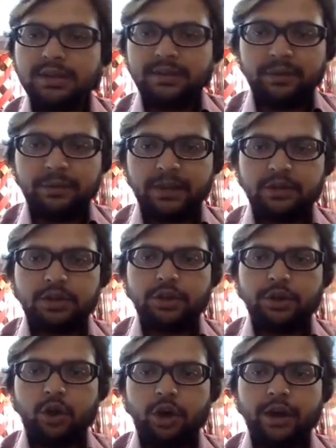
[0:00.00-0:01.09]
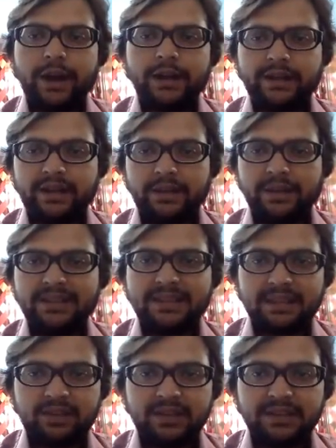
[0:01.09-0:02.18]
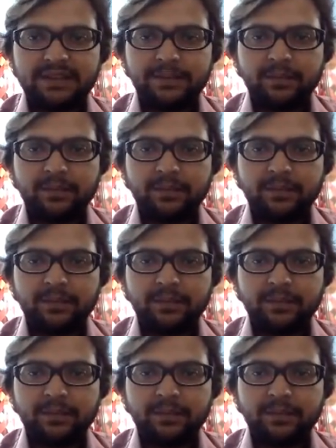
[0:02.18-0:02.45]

information or our database servers.